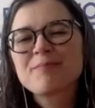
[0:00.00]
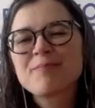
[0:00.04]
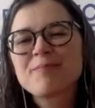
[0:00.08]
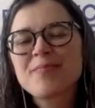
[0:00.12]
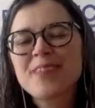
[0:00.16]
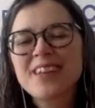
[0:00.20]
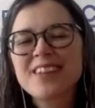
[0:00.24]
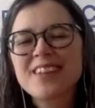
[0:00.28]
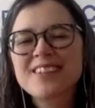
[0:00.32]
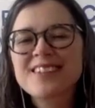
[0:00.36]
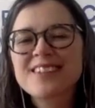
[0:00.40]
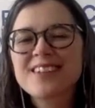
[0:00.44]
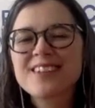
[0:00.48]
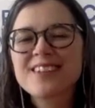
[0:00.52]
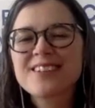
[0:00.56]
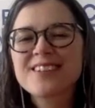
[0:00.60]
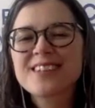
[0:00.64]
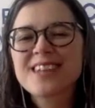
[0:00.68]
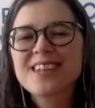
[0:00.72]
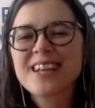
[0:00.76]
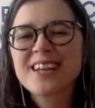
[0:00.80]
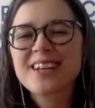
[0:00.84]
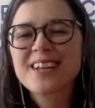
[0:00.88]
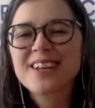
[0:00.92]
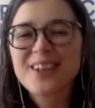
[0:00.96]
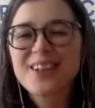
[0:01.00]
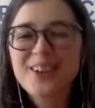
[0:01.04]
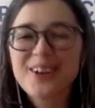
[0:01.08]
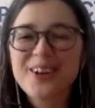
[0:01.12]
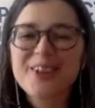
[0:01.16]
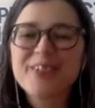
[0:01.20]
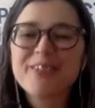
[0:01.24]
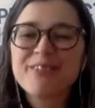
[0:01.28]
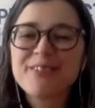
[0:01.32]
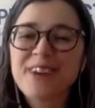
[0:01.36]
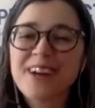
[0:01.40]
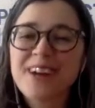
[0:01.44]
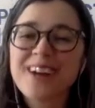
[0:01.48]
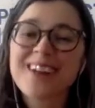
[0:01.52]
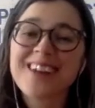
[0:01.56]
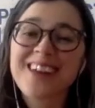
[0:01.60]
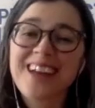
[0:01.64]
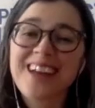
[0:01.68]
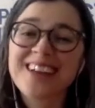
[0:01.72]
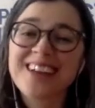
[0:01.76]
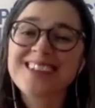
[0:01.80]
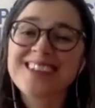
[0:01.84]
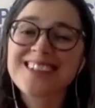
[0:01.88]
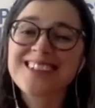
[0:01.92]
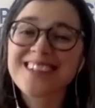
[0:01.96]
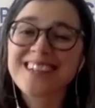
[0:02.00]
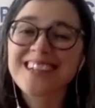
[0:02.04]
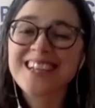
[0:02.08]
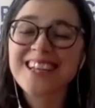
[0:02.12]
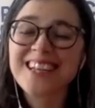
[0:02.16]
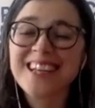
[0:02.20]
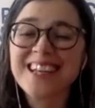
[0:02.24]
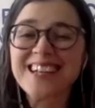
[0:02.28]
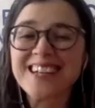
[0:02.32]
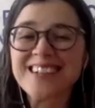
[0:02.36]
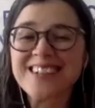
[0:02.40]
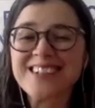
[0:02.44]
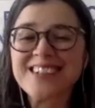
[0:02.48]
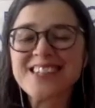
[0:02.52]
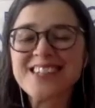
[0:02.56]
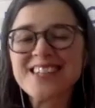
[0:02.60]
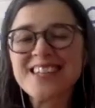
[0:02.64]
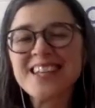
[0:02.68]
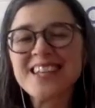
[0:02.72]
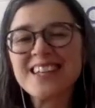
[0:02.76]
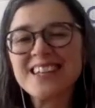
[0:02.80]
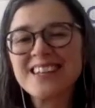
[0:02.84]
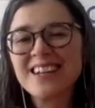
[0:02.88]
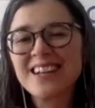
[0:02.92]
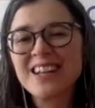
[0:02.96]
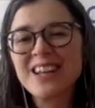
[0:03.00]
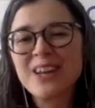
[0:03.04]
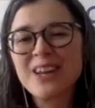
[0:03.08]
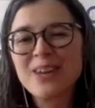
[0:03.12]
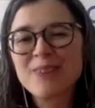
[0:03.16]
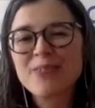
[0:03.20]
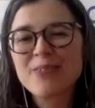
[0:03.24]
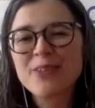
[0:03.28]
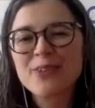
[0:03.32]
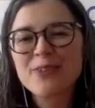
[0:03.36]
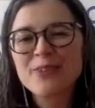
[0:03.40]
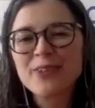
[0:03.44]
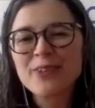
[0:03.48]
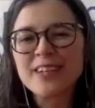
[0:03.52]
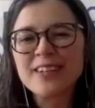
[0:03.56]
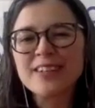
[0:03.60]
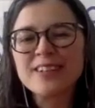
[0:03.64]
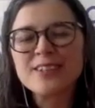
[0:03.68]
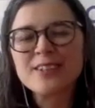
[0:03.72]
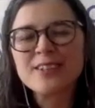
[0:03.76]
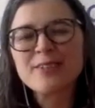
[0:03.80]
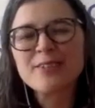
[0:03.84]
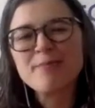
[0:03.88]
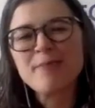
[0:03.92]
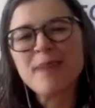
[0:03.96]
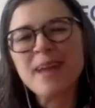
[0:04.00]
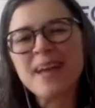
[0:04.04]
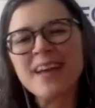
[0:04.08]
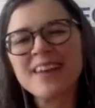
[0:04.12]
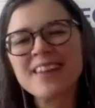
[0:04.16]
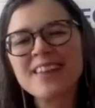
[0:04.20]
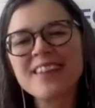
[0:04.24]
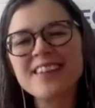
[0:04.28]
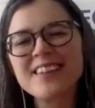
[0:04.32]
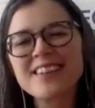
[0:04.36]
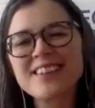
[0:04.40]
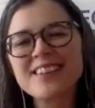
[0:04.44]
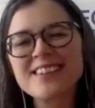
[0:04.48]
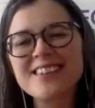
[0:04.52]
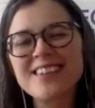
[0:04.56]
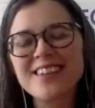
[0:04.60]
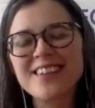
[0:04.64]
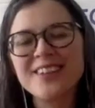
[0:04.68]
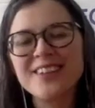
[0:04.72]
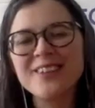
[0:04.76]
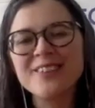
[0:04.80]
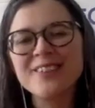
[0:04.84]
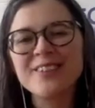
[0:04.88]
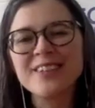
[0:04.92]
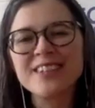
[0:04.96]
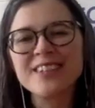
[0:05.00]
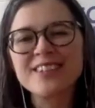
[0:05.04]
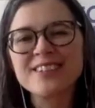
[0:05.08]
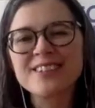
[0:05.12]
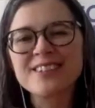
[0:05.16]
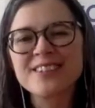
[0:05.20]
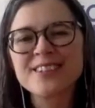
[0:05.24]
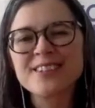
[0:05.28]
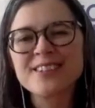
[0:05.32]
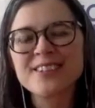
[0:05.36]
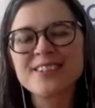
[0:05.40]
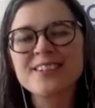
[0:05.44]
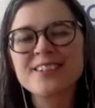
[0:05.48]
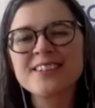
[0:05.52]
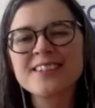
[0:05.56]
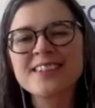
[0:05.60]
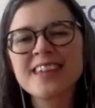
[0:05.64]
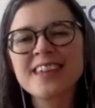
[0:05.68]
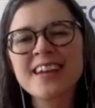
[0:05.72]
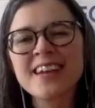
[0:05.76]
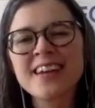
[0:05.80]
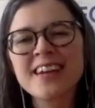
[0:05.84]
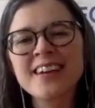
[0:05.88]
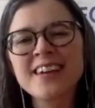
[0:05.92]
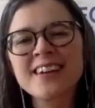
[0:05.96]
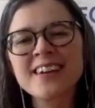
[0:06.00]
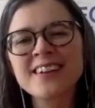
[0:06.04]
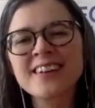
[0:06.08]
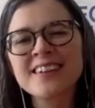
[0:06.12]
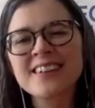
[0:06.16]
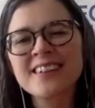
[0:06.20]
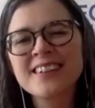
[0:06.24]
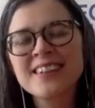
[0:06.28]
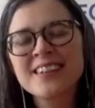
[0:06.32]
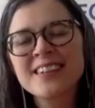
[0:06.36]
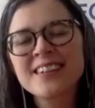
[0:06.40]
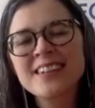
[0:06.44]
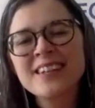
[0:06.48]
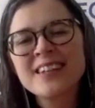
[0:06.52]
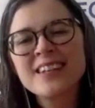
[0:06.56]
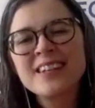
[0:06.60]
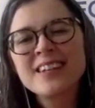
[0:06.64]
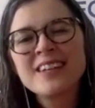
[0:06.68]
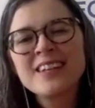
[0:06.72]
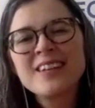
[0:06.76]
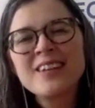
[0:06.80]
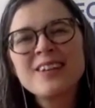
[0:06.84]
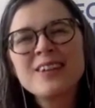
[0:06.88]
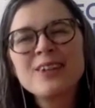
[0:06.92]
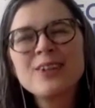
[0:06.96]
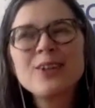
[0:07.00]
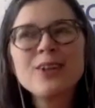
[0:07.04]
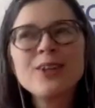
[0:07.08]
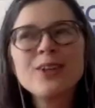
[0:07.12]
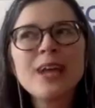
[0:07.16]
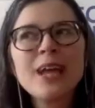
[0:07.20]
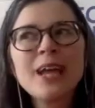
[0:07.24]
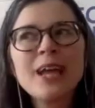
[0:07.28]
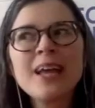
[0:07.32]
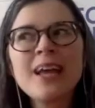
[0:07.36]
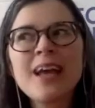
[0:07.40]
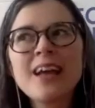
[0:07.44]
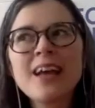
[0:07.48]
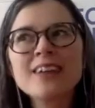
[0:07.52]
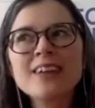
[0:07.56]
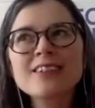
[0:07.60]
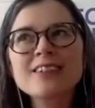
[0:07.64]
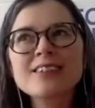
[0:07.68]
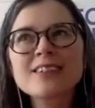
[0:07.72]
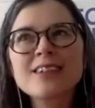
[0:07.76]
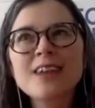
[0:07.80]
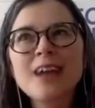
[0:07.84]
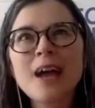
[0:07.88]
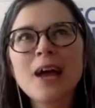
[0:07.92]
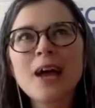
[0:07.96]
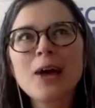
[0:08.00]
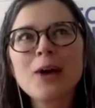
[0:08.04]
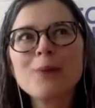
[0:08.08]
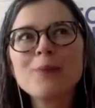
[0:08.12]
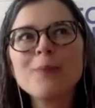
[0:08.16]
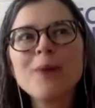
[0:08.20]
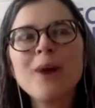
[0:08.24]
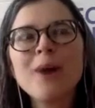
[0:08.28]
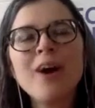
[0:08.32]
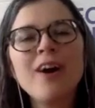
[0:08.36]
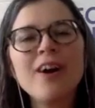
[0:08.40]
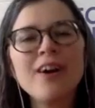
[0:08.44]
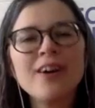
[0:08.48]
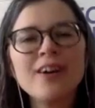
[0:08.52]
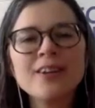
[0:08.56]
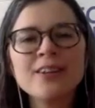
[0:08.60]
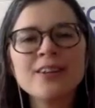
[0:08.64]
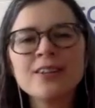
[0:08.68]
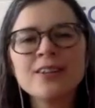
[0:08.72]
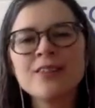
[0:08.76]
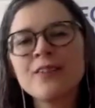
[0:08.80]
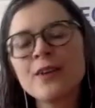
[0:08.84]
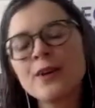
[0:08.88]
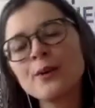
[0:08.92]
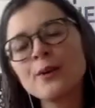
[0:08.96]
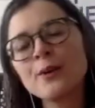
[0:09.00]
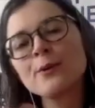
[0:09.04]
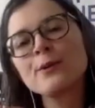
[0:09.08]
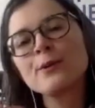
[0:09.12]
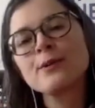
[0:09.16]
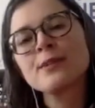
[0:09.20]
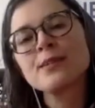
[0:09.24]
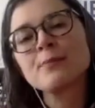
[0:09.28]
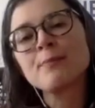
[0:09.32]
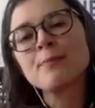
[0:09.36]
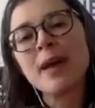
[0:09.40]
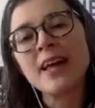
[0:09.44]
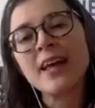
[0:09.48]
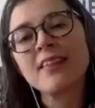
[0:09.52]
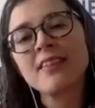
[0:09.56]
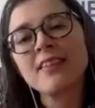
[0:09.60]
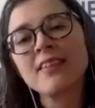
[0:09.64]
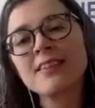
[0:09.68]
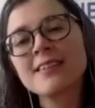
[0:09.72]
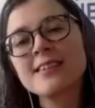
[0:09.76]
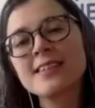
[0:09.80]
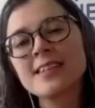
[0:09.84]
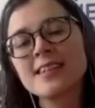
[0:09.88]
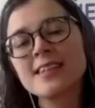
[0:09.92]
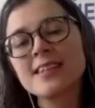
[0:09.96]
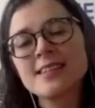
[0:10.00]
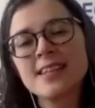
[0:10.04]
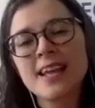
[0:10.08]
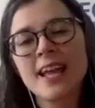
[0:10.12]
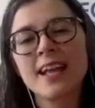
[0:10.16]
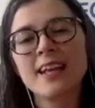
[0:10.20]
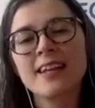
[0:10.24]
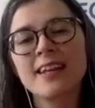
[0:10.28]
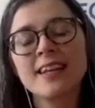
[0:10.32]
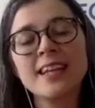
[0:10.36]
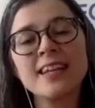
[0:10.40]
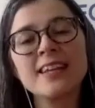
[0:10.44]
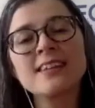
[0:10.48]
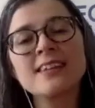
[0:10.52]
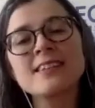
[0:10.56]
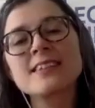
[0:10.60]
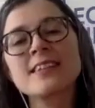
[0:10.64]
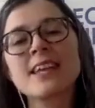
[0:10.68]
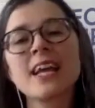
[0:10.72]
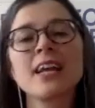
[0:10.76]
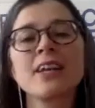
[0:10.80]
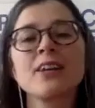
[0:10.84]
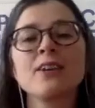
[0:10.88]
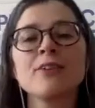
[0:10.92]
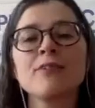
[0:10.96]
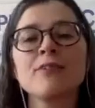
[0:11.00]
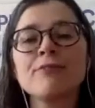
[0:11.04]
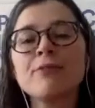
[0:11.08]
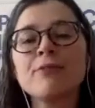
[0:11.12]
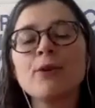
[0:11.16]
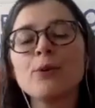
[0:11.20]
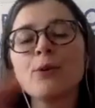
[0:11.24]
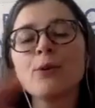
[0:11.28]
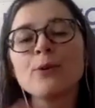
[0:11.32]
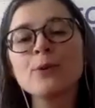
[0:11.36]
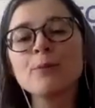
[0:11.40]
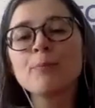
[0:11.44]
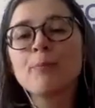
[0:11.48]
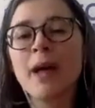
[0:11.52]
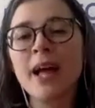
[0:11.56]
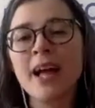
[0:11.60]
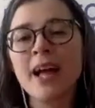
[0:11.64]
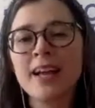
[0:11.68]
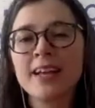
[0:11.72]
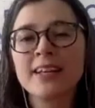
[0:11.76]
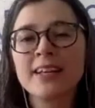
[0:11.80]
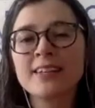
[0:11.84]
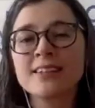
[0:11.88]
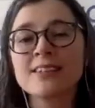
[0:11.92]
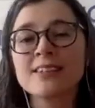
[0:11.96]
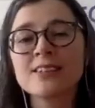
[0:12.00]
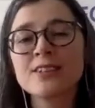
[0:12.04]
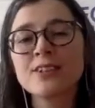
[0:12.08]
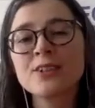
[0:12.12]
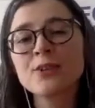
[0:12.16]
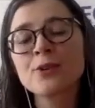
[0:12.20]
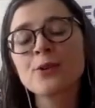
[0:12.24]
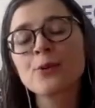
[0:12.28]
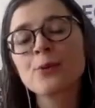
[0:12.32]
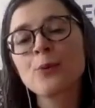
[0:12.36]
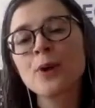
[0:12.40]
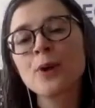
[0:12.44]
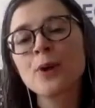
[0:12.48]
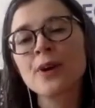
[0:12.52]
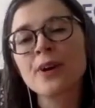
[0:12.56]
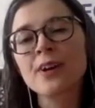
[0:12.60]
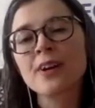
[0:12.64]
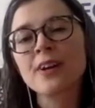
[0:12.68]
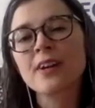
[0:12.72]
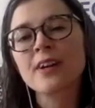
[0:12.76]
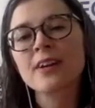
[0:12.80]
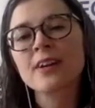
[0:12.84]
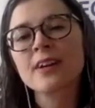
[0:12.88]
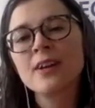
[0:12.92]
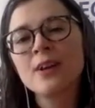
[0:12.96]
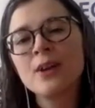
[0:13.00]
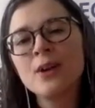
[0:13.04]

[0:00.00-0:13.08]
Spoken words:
That sounds like a lot of fun, actually, Kirsi. I love the range of methods that you've introduced there. Could I ask, how did those methods and techniques kind of fold back into your work